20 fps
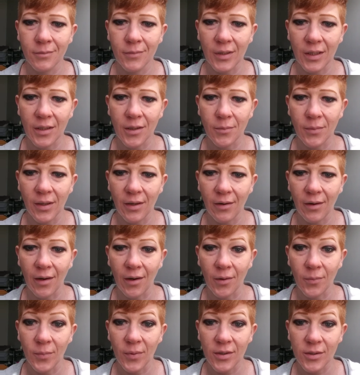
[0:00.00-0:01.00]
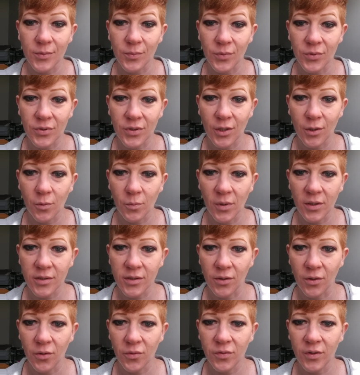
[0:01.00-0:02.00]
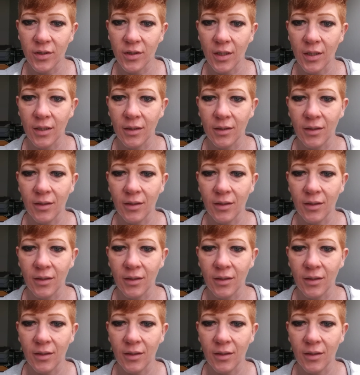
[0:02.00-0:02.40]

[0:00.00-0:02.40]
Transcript: thinking about, how am I supposed to kill myself, and